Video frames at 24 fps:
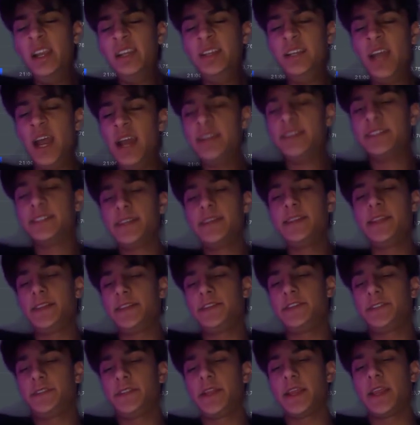essentially
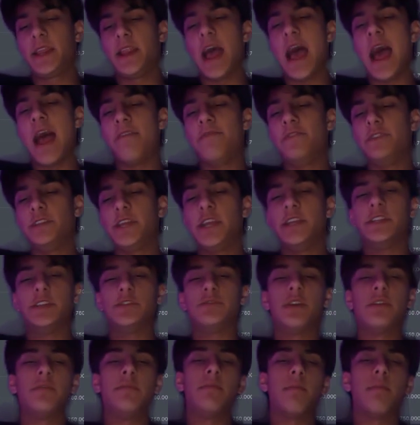that's just like an average Asia trade